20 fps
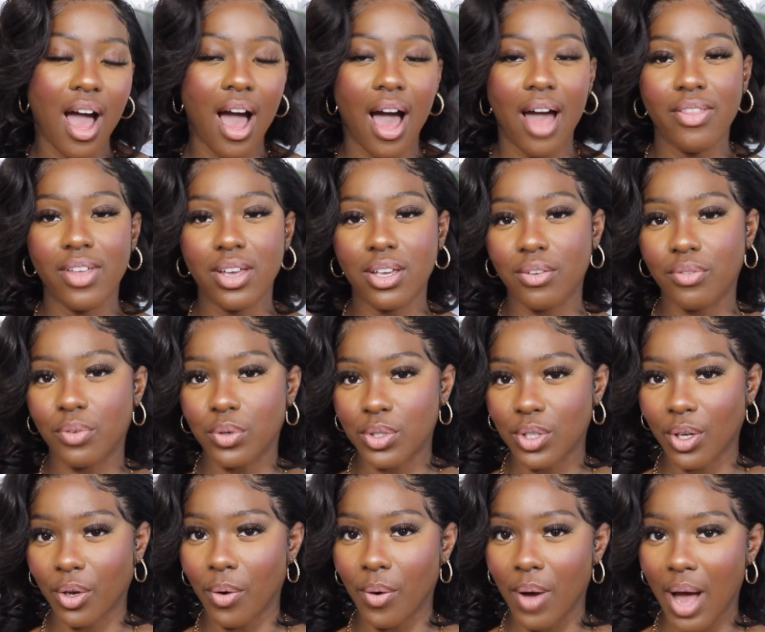And then you've
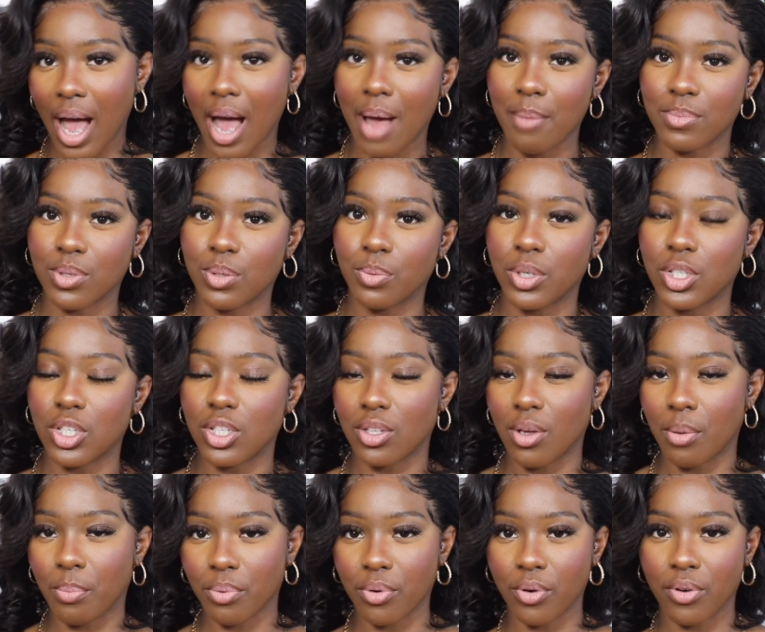also got amps, which is
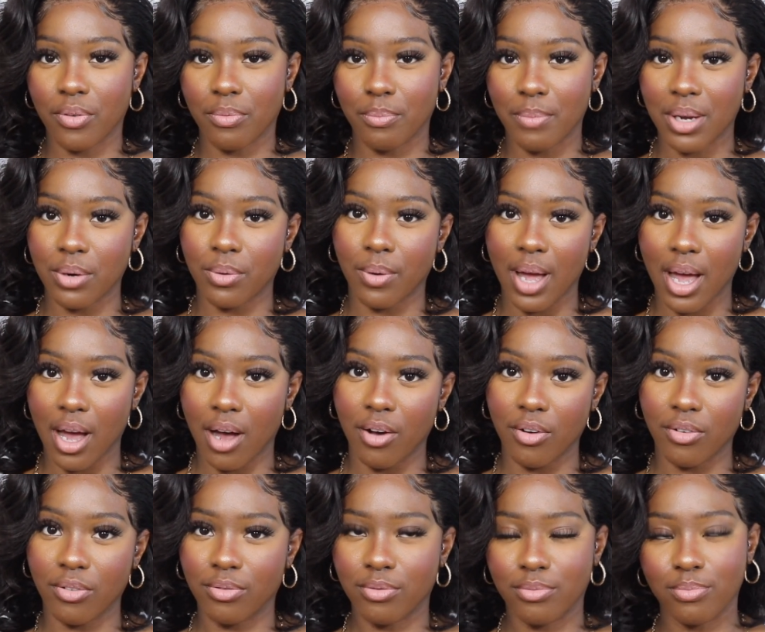approved mental
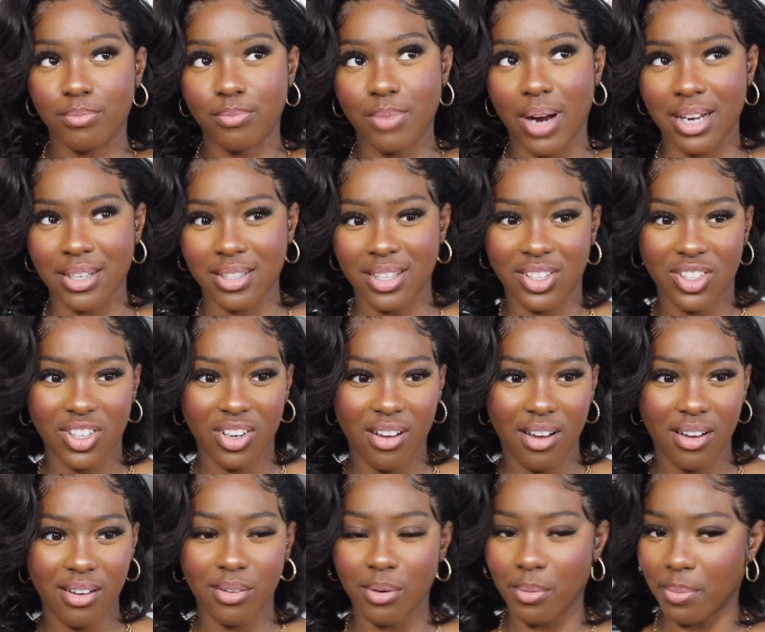health
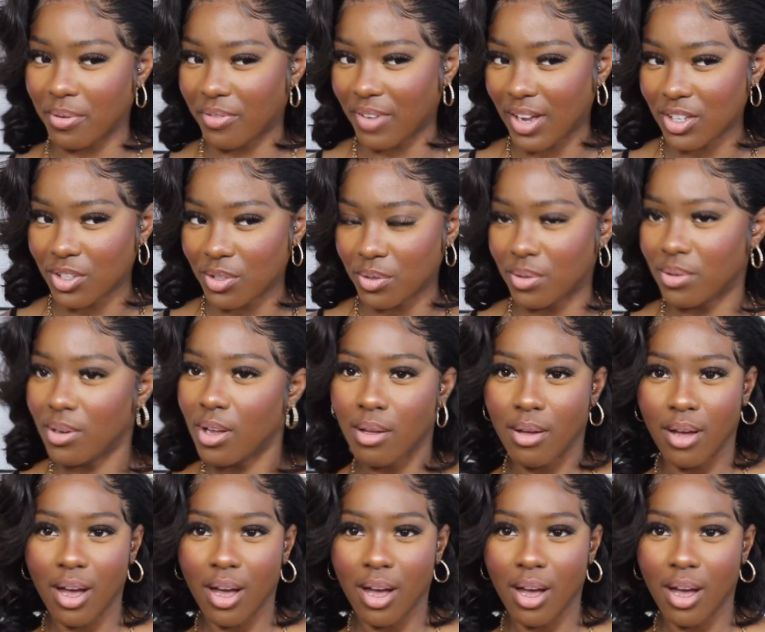practitioner or professional,